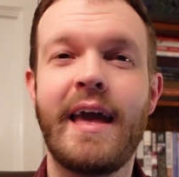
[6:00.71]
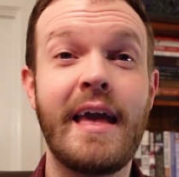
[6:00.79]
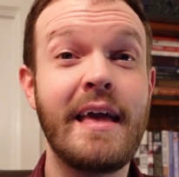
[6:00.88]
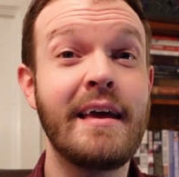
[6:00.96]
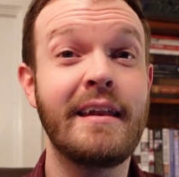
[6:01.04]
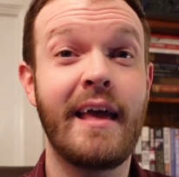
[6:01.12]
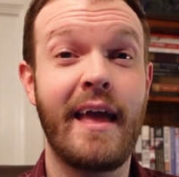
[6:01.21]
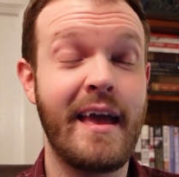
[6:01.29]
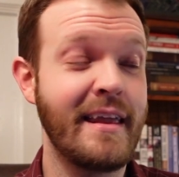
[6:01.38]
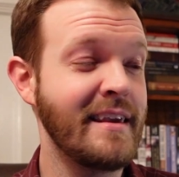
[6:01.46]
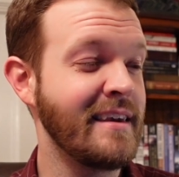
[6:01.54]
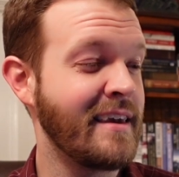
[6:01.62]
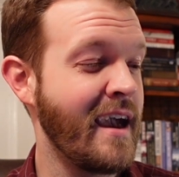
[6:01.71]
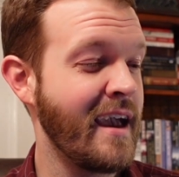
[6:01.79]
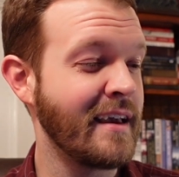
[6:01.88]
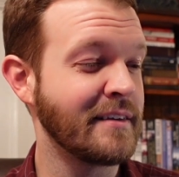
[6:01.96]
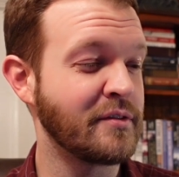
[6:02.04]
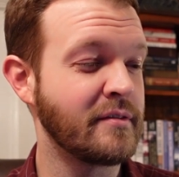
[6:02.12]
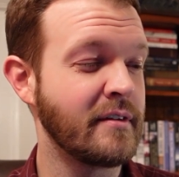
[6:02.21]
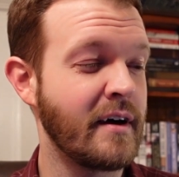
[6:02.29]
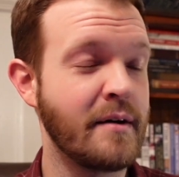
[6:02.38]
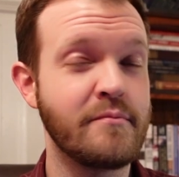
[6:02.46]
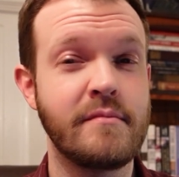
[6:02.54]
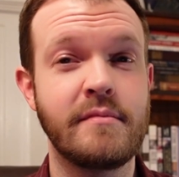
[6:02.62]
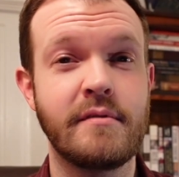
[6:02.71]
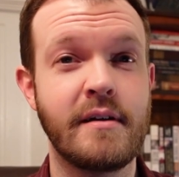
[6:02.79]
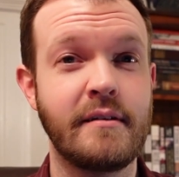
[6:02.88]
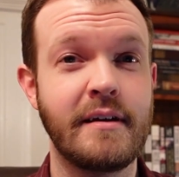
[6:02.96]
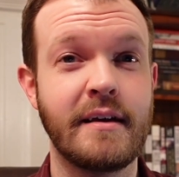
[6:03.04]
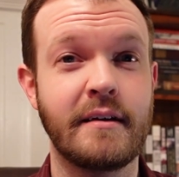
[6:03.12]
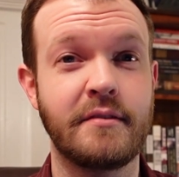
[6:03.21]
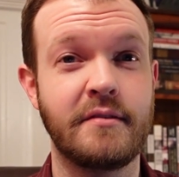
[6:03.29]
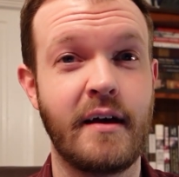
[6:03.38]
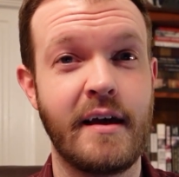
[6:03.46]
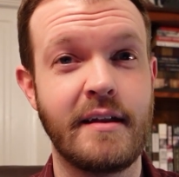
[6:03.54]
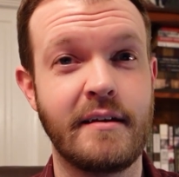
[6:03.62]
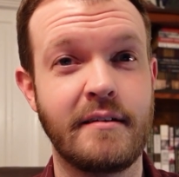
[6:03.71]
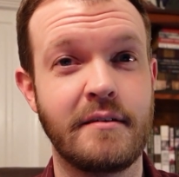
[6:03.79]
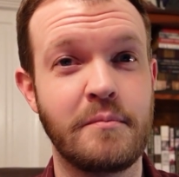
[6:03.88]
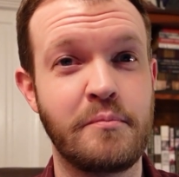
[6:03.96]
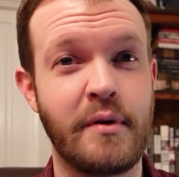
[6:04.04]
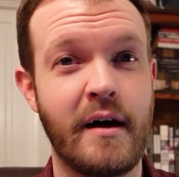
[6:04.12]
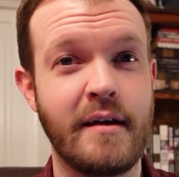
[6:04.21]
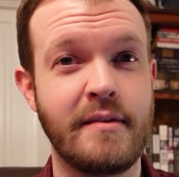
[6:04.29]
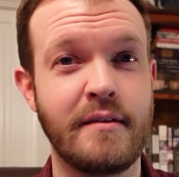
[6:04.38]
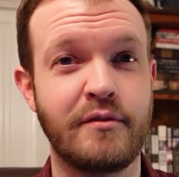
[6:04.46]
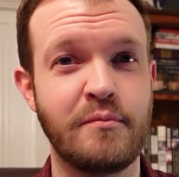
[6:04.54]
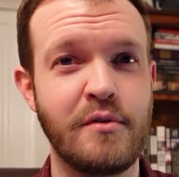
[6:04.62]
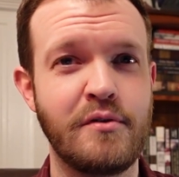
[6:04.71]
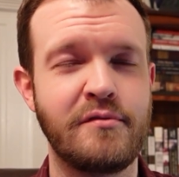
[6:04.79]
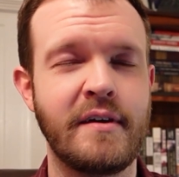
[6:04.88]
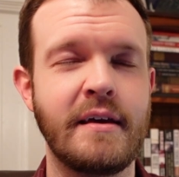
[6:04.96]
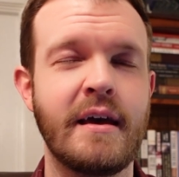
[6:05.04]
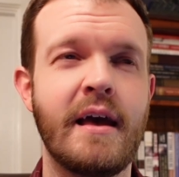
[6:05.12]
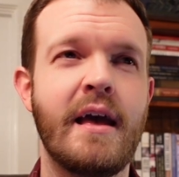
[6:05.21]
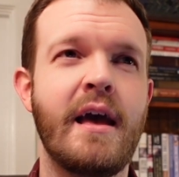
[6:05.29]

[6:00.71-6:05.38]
In any case, I'm really excited by this movie.